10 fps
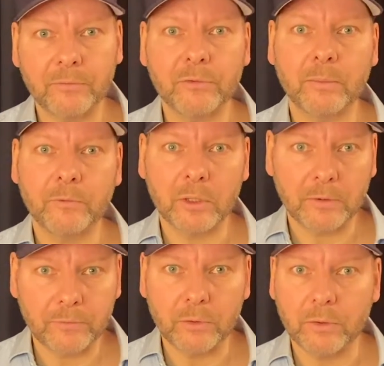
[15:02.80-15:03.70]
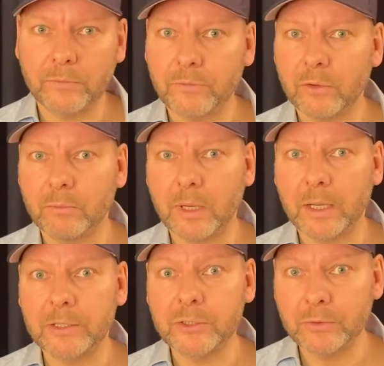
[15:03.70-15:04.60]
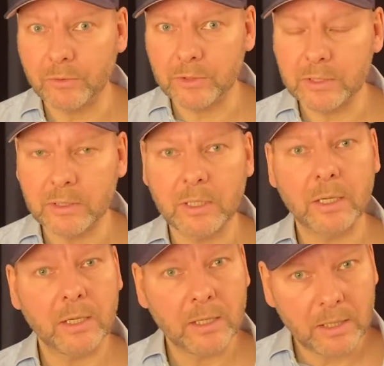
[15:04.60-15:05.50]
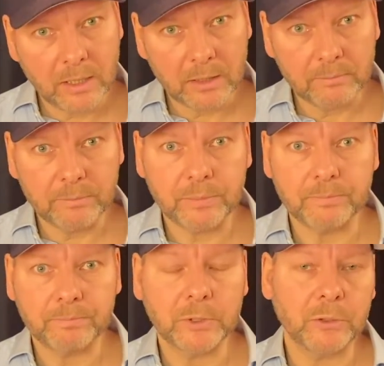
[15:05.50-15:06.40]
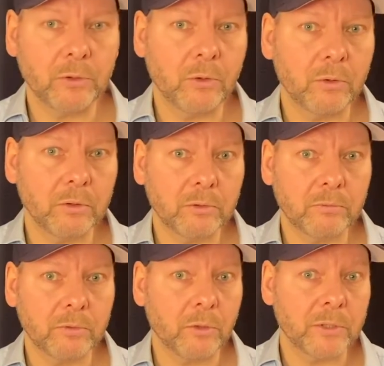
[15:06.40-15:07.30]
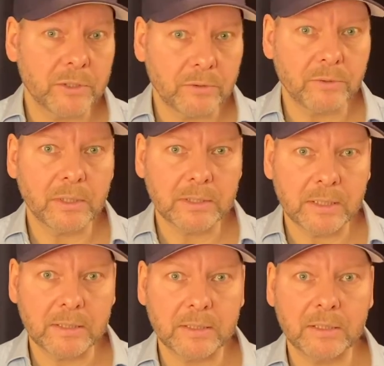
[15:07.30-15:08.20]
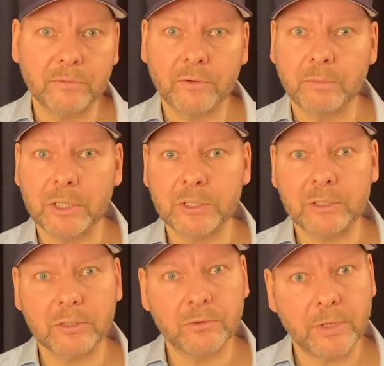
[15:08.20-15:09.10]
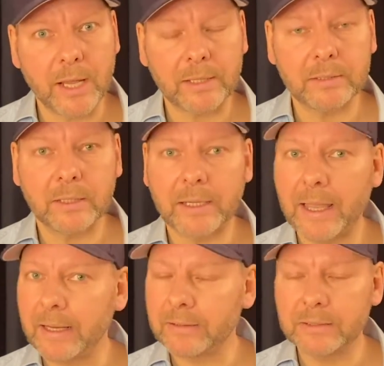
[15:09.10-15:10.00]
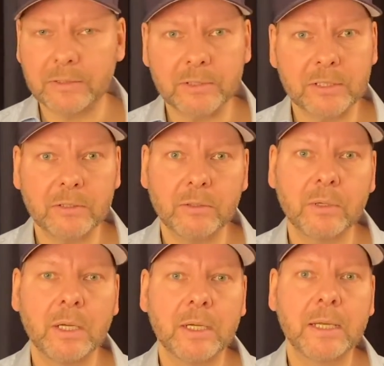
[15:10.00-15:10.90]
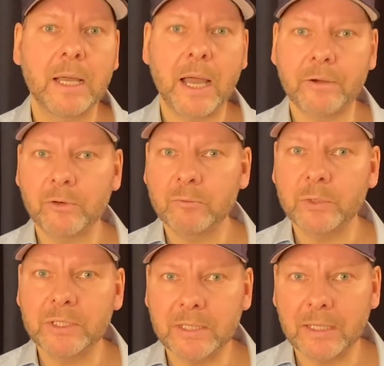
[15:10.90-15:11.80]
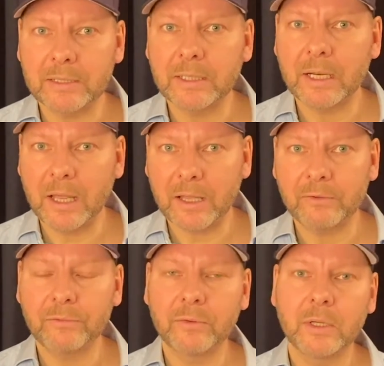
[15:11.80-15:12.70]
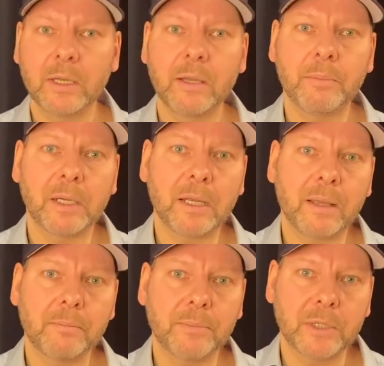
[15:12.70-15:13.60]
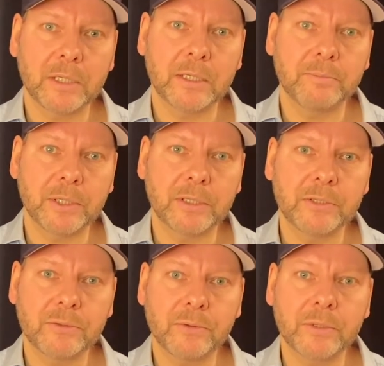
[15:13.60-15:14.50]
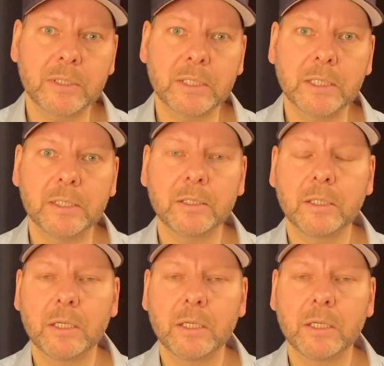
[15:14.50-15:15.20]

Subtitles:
from what I've learned from my source, you know, considering that this information is correct. Again, there is no 100% in life, but I'm pretty certain here.